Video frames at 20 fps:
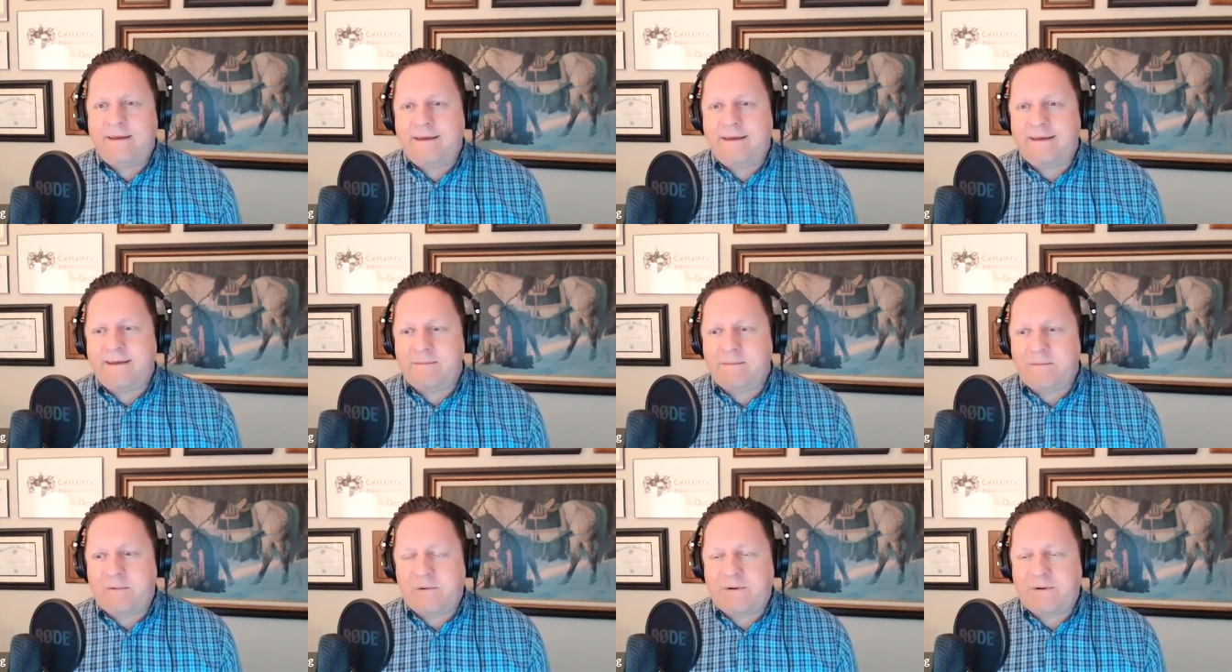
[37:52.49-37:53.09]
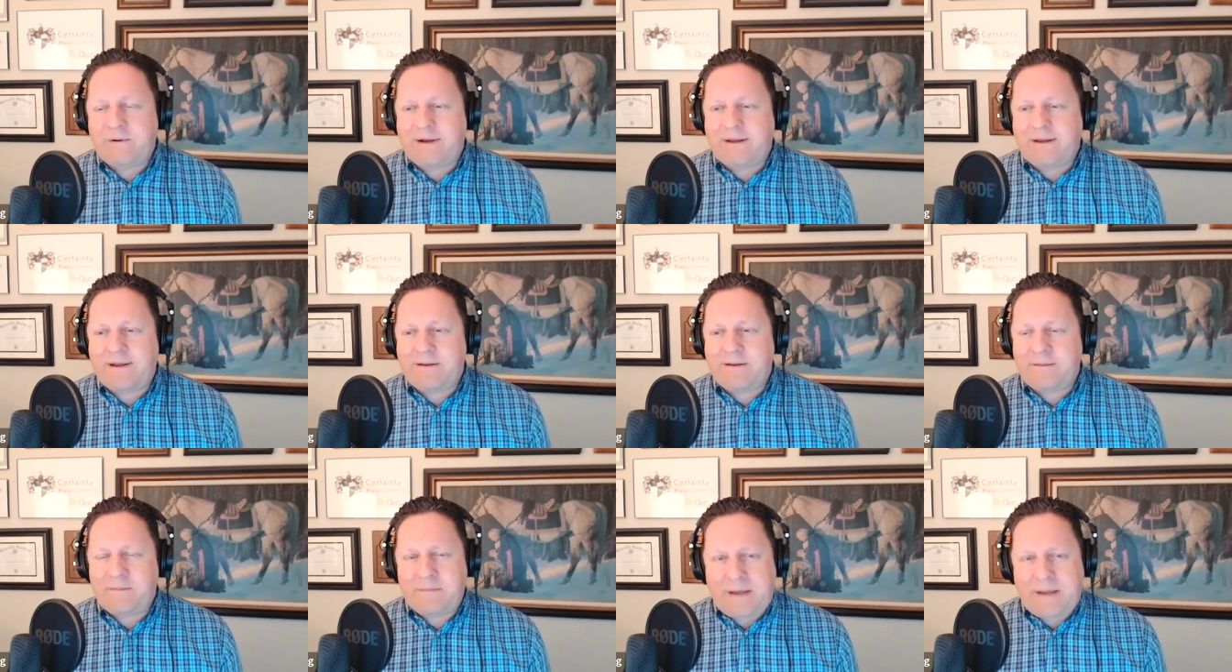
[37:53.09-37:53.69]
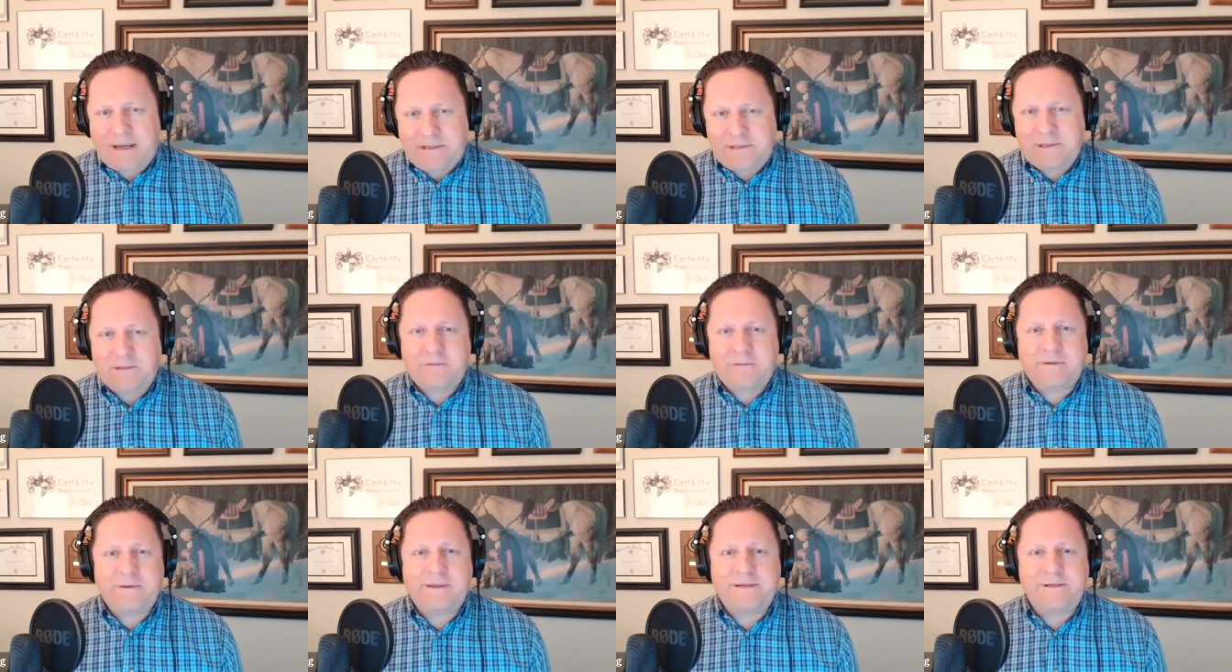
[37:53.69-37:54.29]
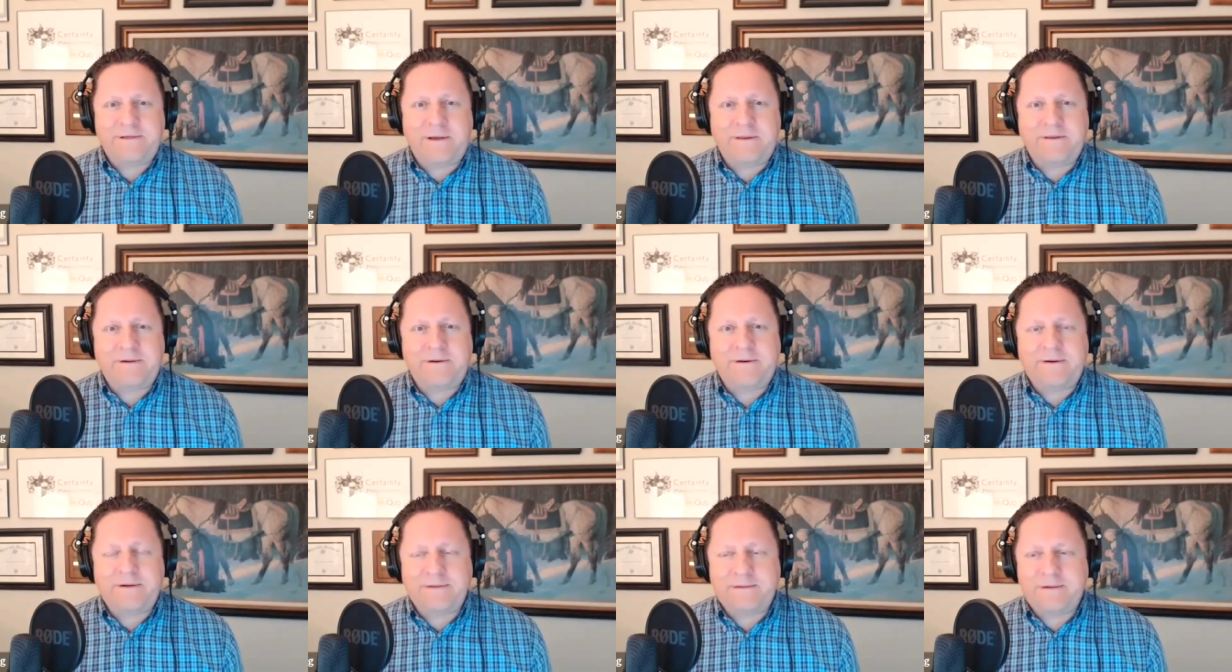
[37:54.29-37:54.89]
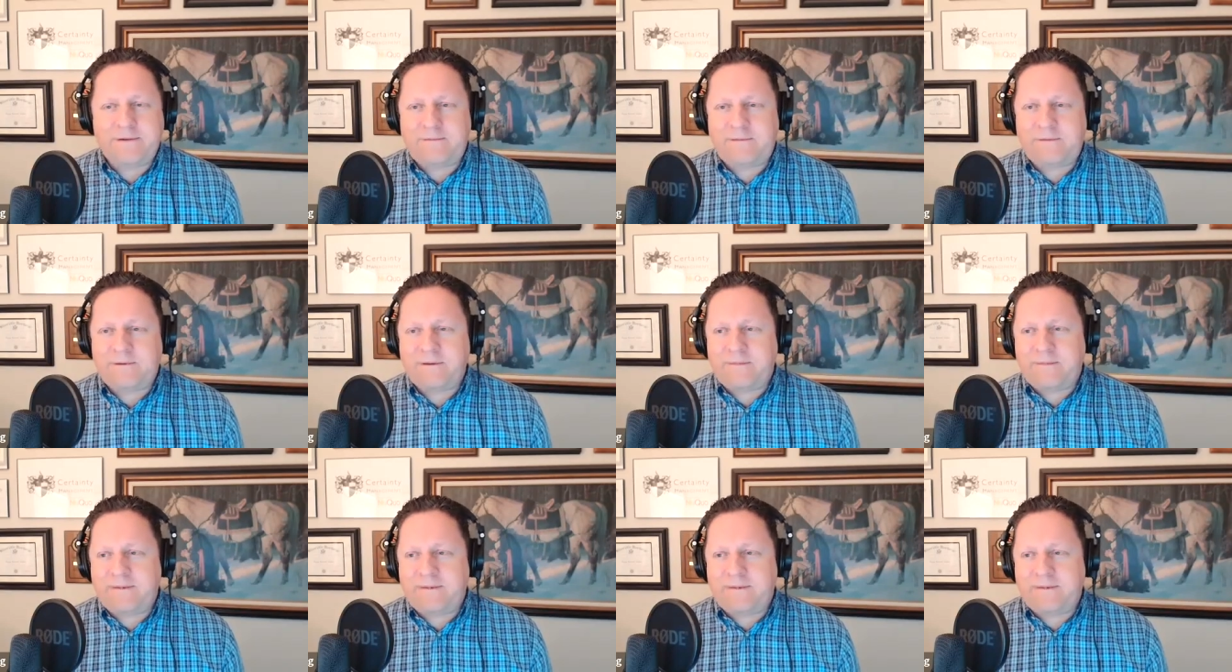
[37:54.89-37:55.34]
and more patient with each other and so forth.